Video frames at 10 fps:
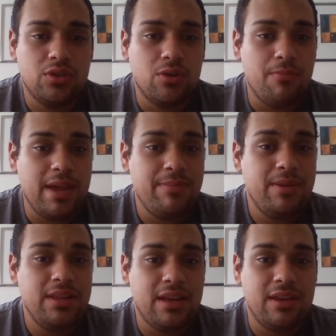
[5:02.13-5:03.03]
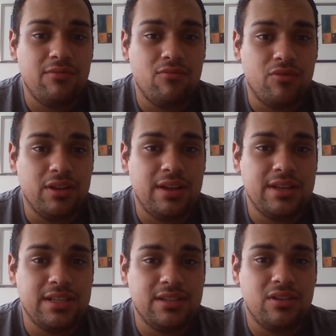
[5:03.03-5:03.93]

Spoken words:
So maybe they realize that,